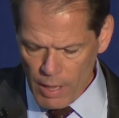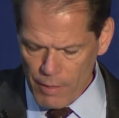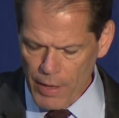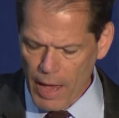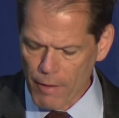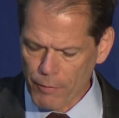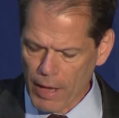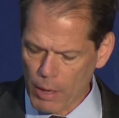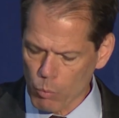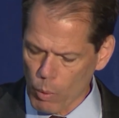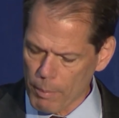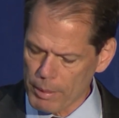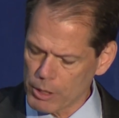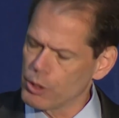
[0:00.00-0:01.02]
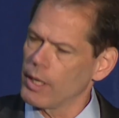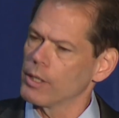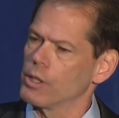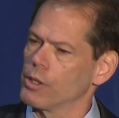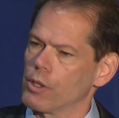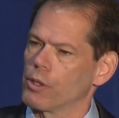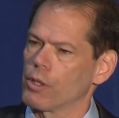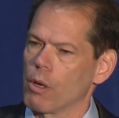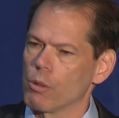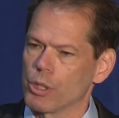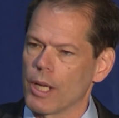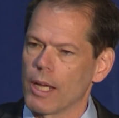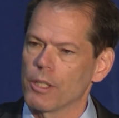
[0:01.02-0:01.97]
The Afghan Women Judges
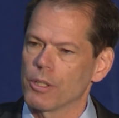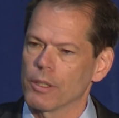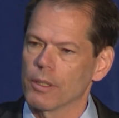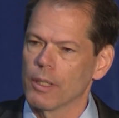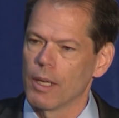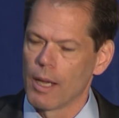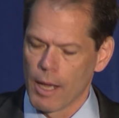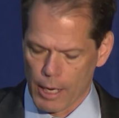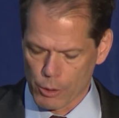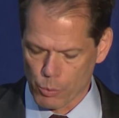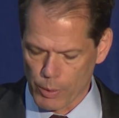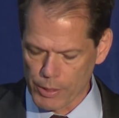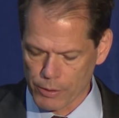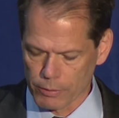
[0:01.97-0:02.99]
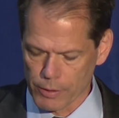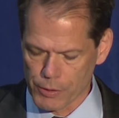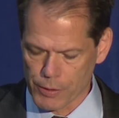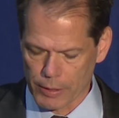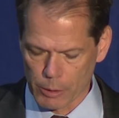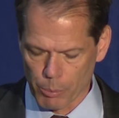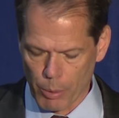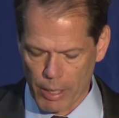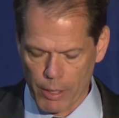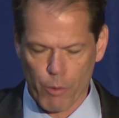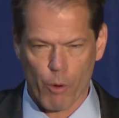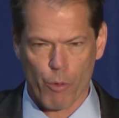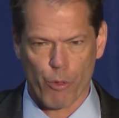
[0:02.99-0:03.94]
Association has recently
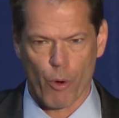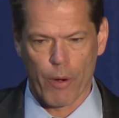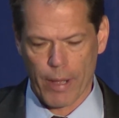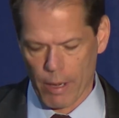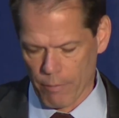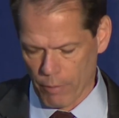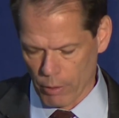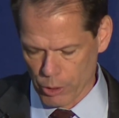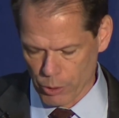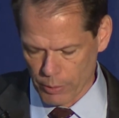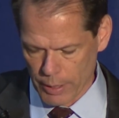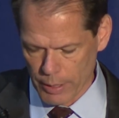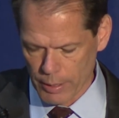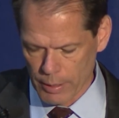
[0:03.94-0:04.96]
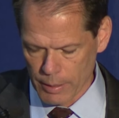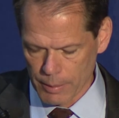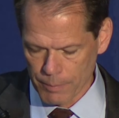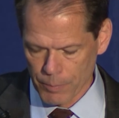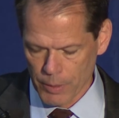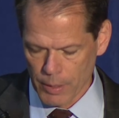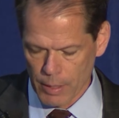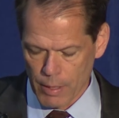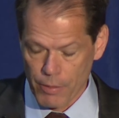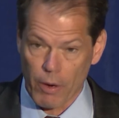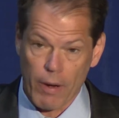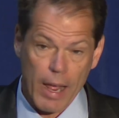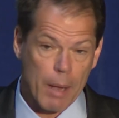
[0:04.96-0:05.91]
celebrated their third anniversary.
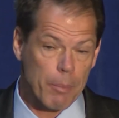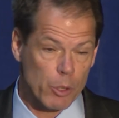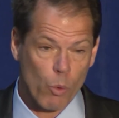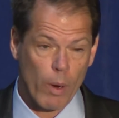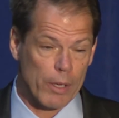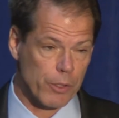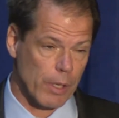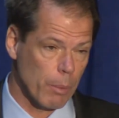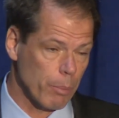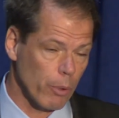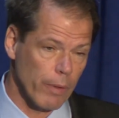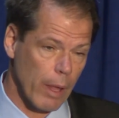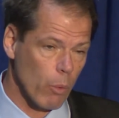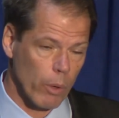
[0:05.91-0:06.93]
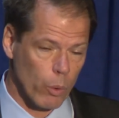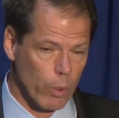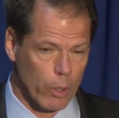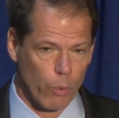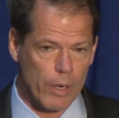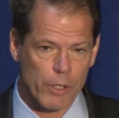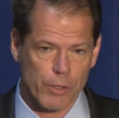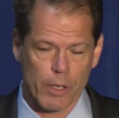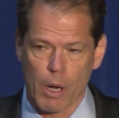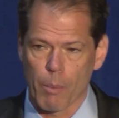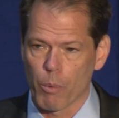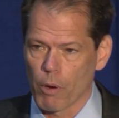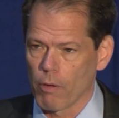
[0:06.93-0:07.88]
Their aim is quite simple. They want to increase the
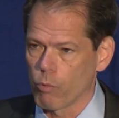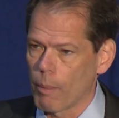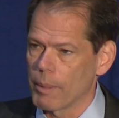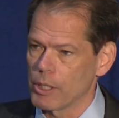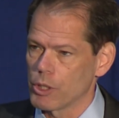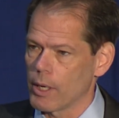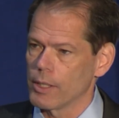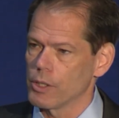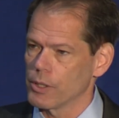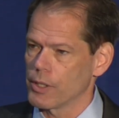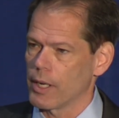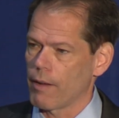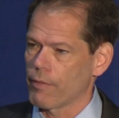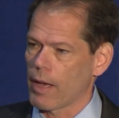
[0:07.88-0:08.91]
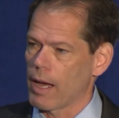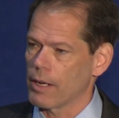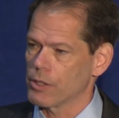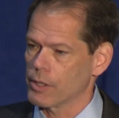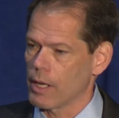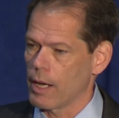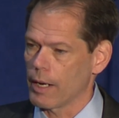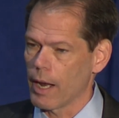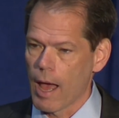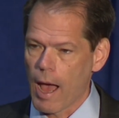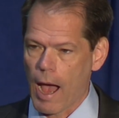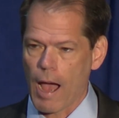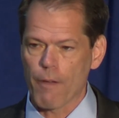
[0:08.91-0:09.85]
number of women judges in Afghanistan.
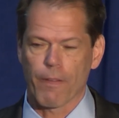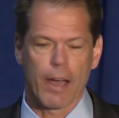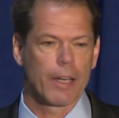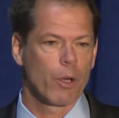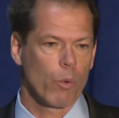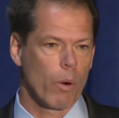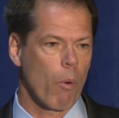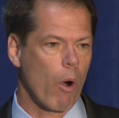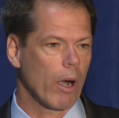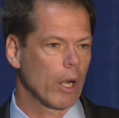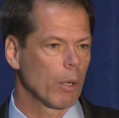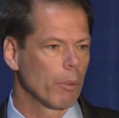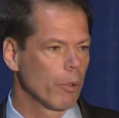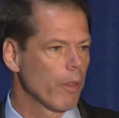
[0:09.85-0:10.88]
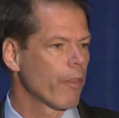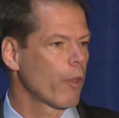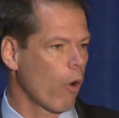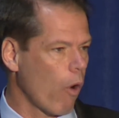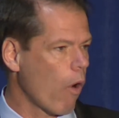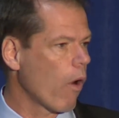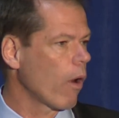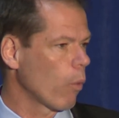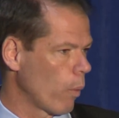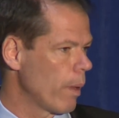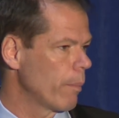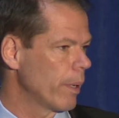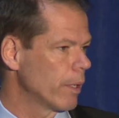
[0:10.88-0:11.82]
I find it remarkable that there are
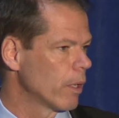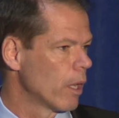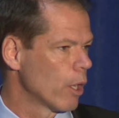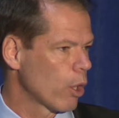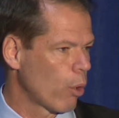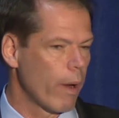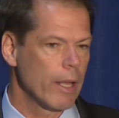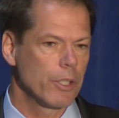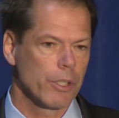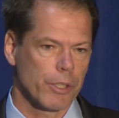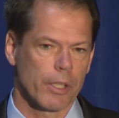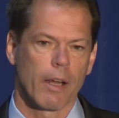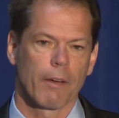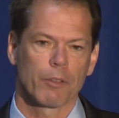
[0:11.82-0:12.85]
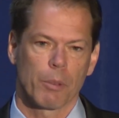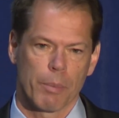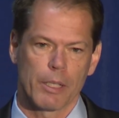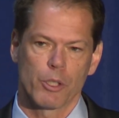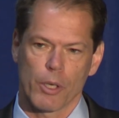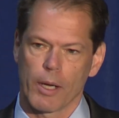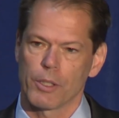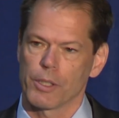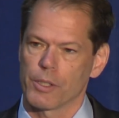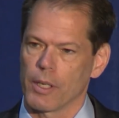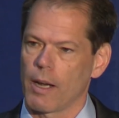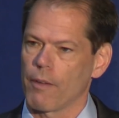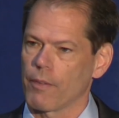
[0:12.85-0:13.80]
women courageous enough to be judges
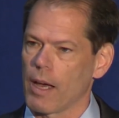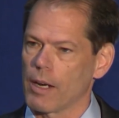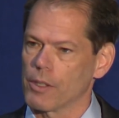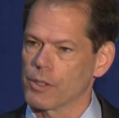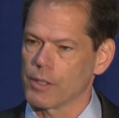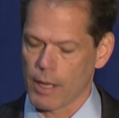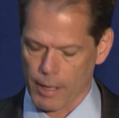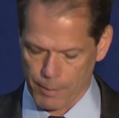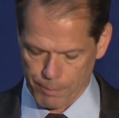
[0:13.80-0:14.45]
in Afghanistan.